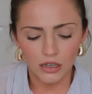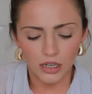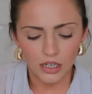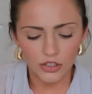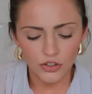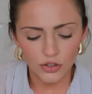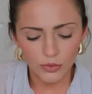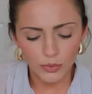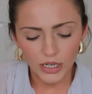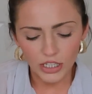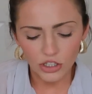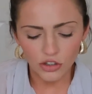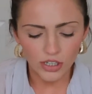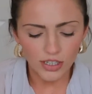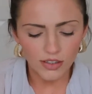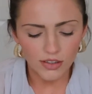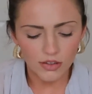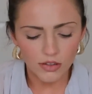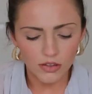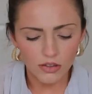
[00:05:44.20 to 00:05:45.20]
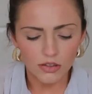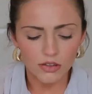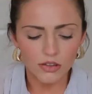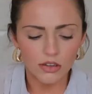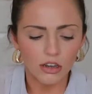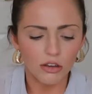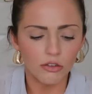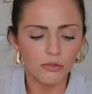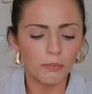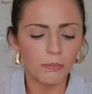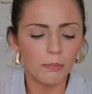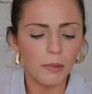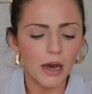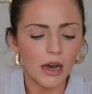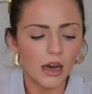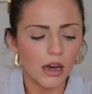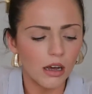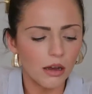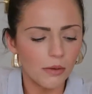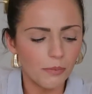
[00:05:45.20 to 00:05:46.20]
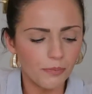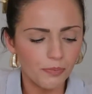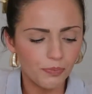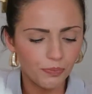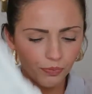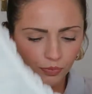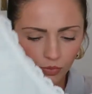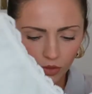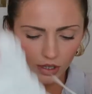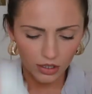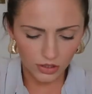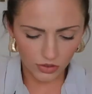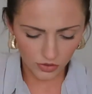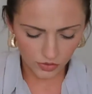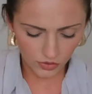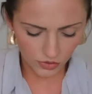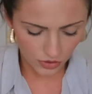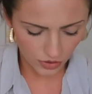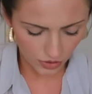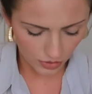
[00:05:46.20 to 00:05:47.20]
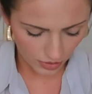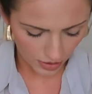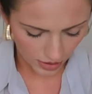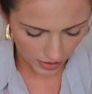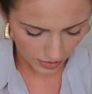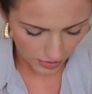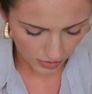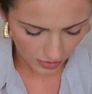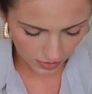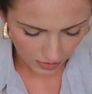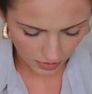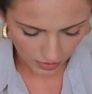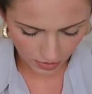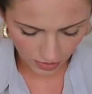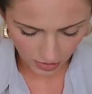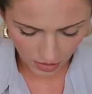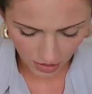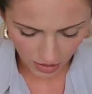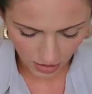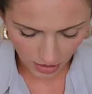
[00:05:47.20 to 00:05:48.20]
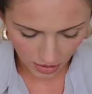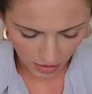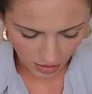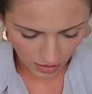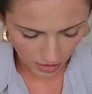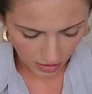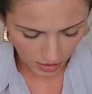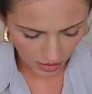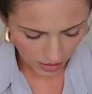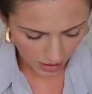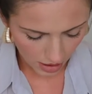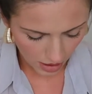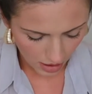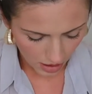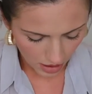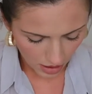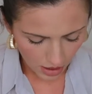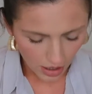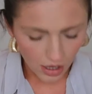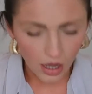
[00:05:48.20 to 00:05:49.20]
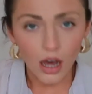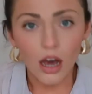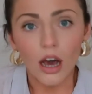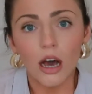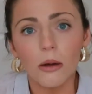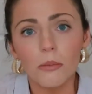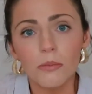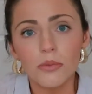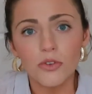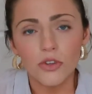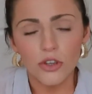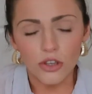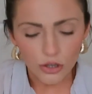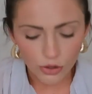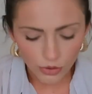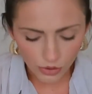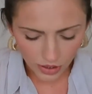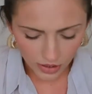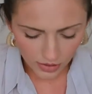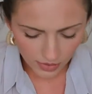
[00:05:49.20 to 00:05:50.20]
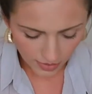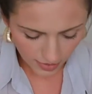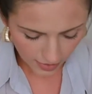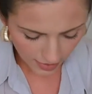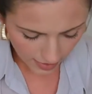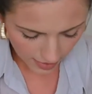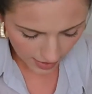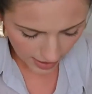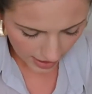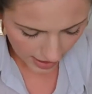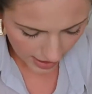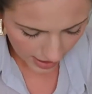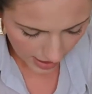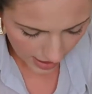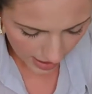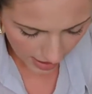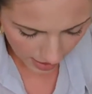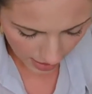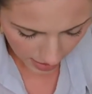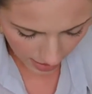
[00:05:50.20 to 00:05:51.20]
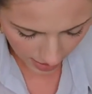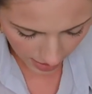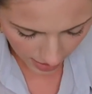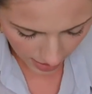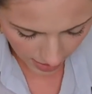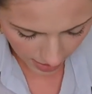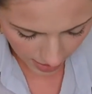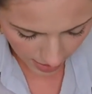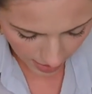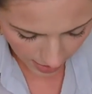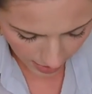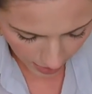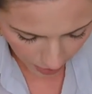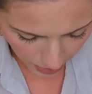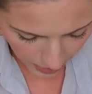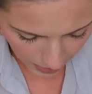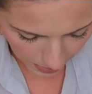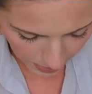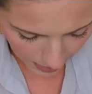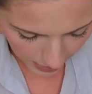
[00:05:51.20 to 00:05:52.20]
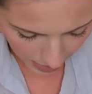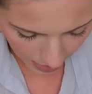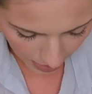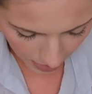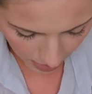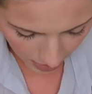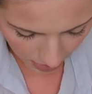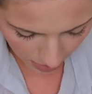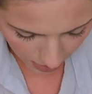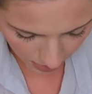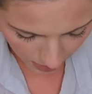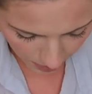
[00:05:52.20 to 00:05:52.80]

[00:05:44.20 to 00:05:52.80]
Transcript: I do wear dresses and stuff, but let's do this up so you can see a little bit better